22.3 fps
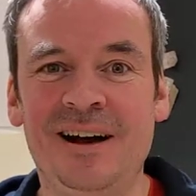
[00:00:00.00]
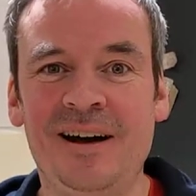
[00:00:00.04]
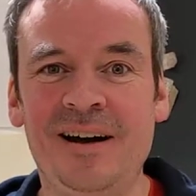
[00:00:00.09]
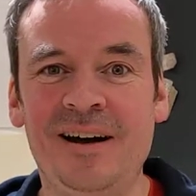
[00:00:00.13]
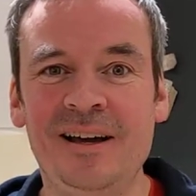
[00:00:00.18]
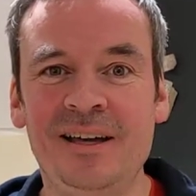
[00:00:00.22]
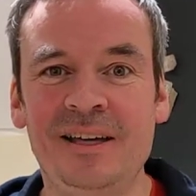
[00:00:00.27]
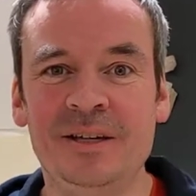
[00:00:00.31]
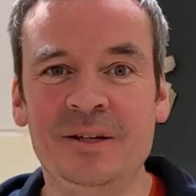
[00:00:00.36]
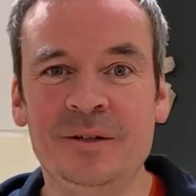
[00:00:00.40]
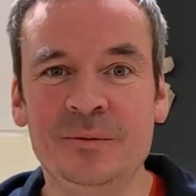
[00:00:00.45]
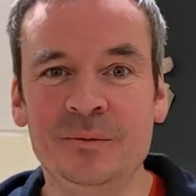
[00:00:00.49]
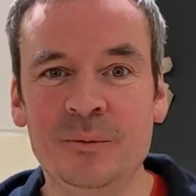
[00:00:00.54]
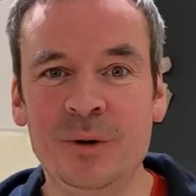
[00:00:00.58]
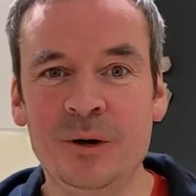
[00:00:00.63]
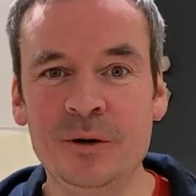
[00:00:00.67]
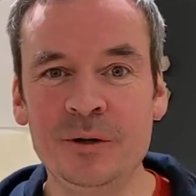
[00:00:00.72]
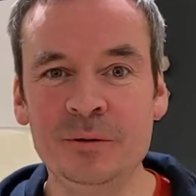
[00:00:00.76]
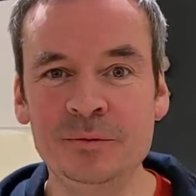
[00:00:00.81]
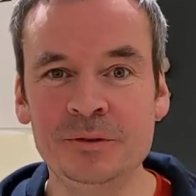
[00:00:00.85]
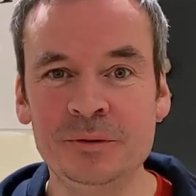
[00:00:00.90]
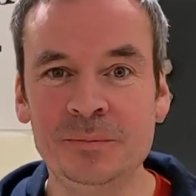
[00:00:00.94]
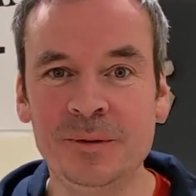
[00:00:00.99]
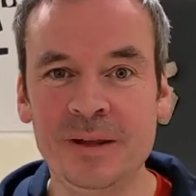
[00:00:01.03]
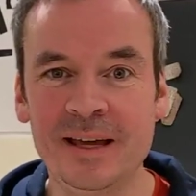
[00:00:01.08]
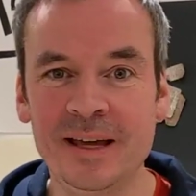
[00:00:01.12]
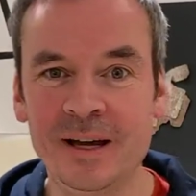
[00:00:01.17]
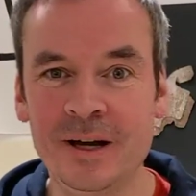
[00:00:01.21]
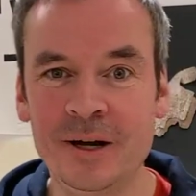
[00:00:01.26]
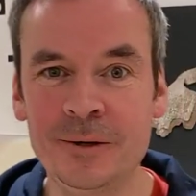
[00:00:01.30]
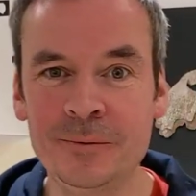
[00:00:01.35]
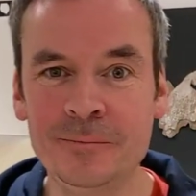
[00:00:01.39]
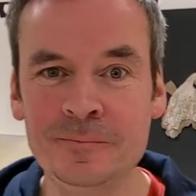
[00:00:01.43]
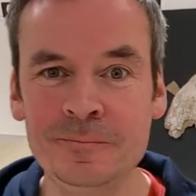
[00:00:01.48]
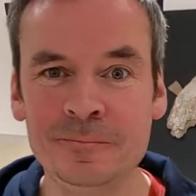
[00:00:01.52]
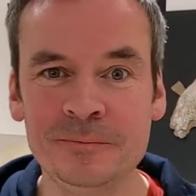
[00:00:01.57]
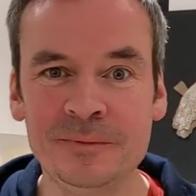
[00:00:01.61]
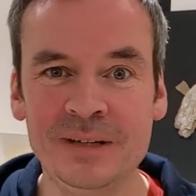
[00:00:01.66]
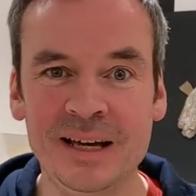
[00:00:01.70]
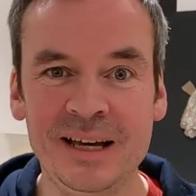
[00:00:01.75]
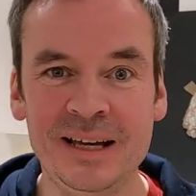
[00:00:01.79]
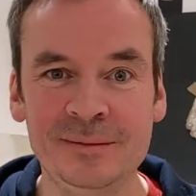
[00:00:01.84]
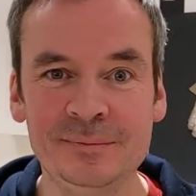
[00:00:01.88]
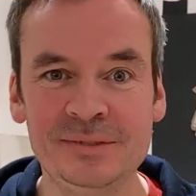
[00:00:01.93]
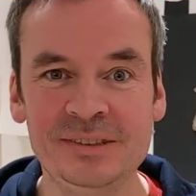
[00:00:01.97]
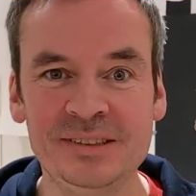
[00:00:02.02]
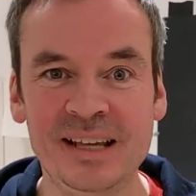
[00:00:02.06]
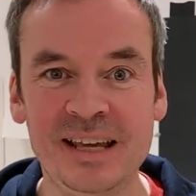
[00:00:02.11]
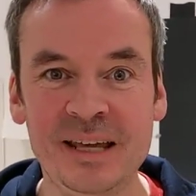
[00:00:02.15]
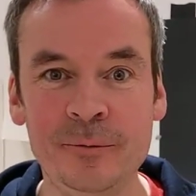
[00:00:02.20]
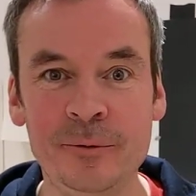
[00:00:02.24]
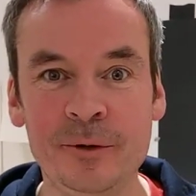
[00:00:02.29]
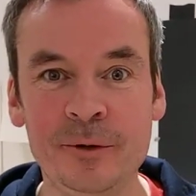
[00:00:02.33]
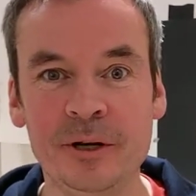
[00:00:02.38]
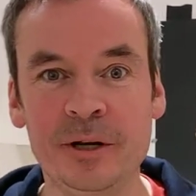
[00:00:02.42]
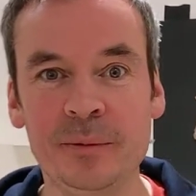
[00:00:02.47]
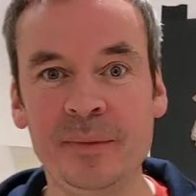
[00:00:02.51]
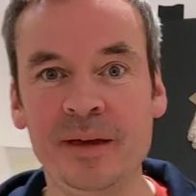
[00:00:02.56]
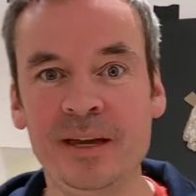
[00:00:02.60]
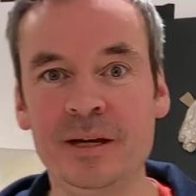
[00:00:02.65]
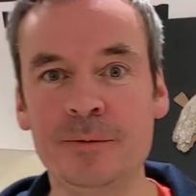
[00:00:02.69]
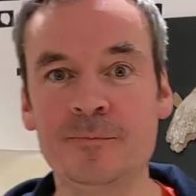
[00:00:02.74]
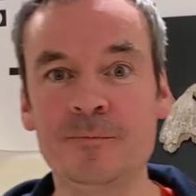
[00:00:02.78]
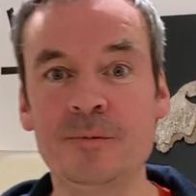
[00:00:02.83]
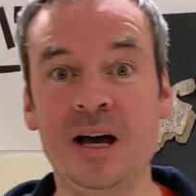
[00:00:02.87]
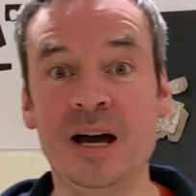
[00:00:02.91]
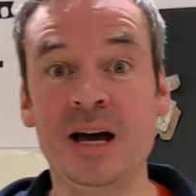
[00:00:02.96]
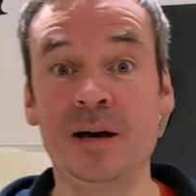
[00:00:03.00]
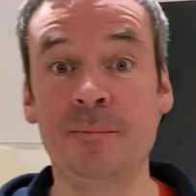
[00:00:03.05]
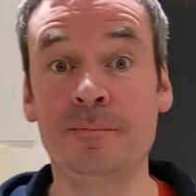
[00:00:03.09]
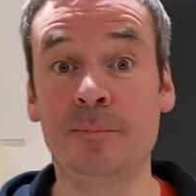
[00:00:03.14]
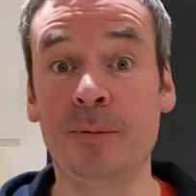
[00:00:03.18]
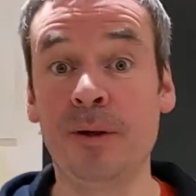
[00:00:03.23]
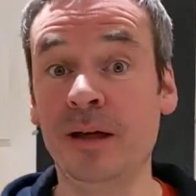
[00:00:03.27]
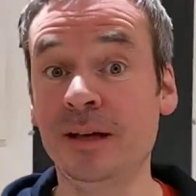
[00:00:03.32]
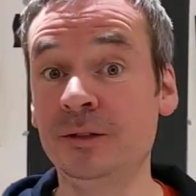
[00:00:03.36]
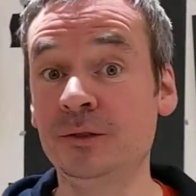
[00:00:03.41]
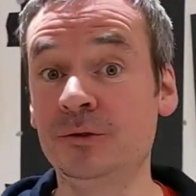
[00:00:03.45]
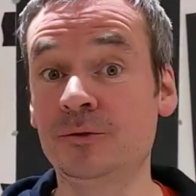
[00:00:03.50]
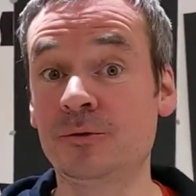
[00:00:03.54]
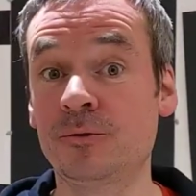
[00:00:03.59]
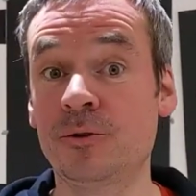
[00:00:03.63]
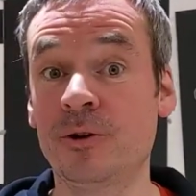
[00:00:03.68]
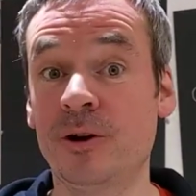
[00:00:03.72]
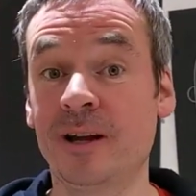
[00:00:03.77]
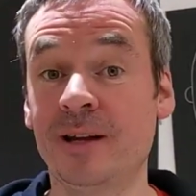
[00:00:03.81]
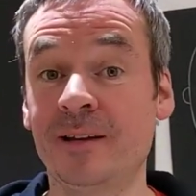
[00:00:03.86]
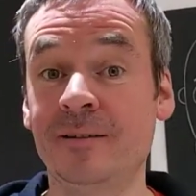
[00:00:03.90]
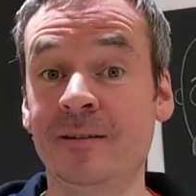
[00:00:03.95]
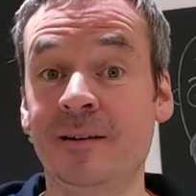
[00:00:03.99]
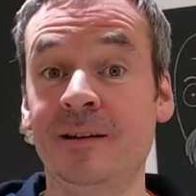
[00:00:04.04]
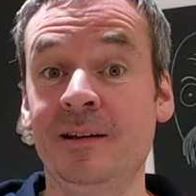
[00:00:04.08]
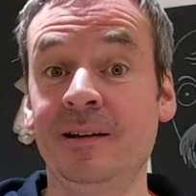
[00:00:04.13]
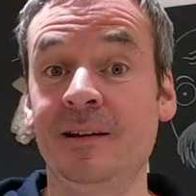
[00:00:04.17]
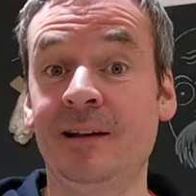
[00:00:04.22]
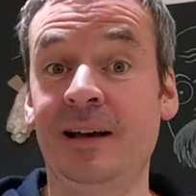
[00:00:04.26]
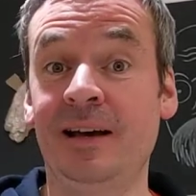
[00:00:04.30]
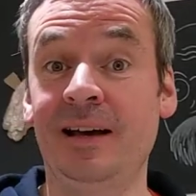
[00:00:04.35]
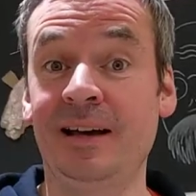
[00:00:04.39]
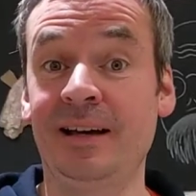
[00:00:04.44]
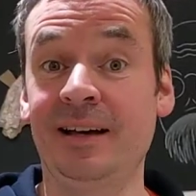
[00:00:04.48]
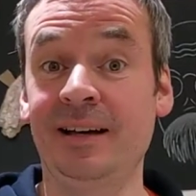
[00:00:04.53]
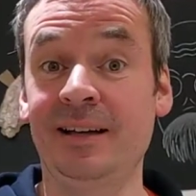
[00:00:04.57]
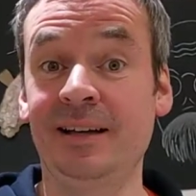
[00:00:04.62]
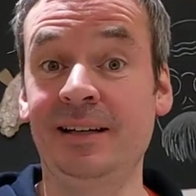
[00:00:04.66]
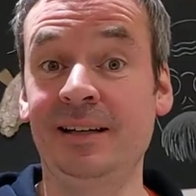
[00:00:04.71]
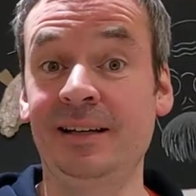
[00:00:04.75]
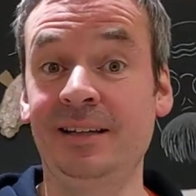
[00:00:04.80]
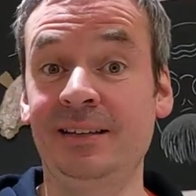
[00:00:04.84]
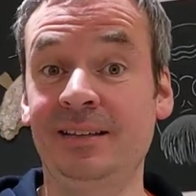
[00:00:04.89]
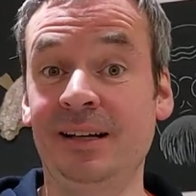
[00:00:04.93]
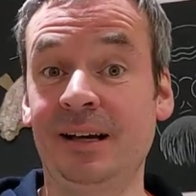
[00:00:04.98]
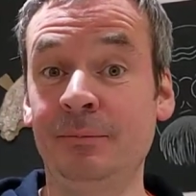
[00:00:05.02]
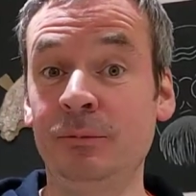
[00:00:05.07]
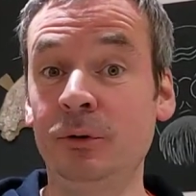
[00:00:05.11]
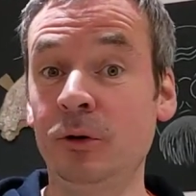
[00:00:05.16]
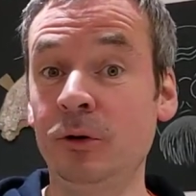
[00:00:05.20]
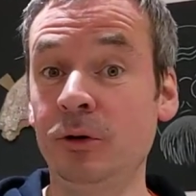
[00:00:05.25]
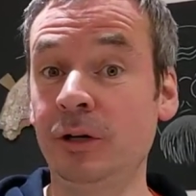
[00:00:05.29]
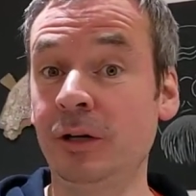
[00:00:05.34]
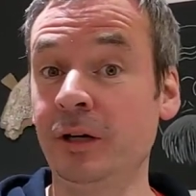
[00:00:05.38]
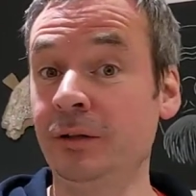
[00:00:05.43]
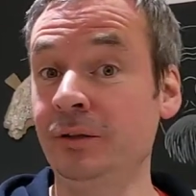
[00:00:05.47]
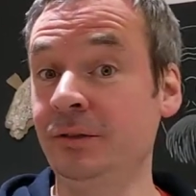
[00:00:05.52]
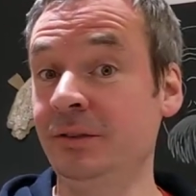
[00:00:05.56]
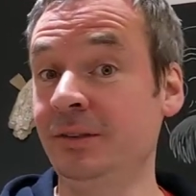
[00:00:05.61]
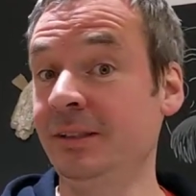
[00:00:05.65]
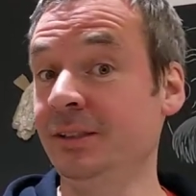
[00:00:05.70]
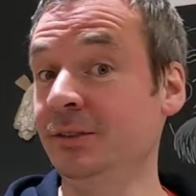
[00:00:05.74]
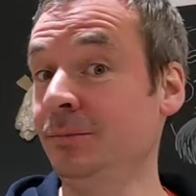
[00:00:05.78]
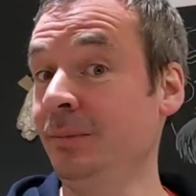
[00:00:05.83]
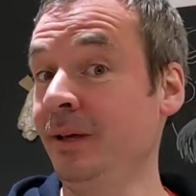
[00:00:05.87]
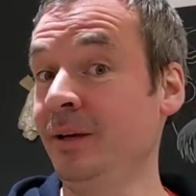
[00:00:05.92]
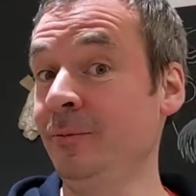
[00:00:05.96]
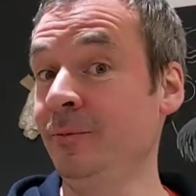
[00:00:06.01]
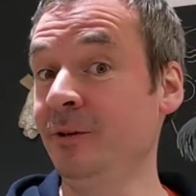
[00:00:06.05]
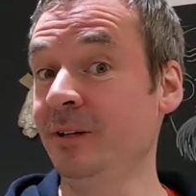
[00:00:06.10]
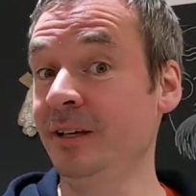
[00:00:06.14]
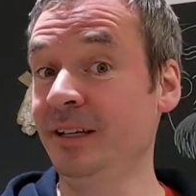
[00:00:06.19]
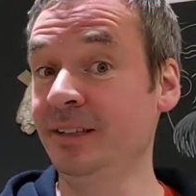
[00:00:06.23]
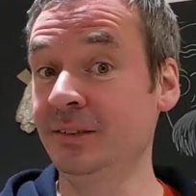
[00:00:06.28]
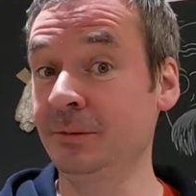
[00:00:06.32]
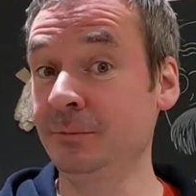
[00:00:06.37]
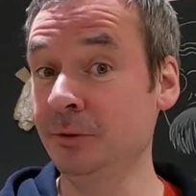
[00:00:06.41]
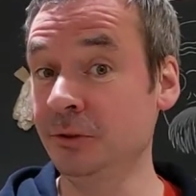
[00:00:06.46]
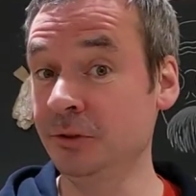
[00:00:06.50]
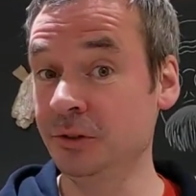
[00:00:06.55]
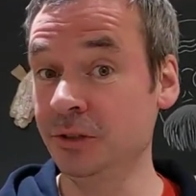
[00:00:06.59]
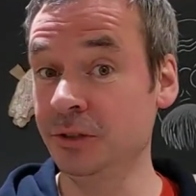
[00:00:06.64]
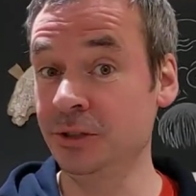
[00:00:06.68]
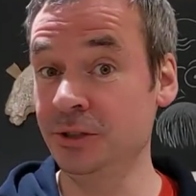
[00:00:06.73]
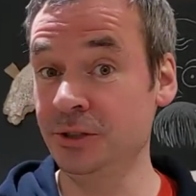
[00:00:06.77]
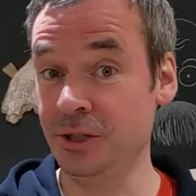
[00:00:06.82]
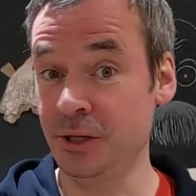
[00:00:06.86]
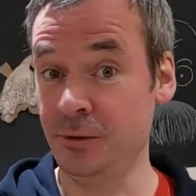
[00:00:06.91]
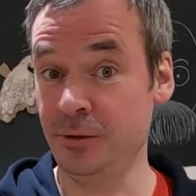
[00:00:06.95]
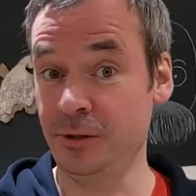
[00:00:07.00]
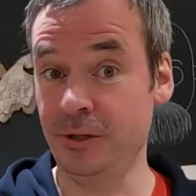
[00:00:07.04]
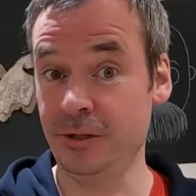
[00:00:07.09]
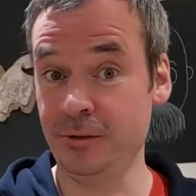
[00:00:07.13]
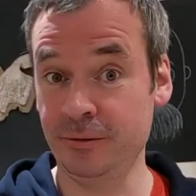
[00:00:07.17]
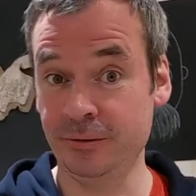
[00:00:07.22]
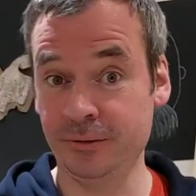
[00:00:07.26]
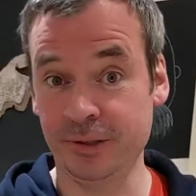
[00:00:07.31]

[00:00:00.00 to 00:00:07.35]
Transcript: Hi, welcome to Play at Home, and today we're going to make a blind drawing, and I'm not going to explain what it is, I'm just going to show you.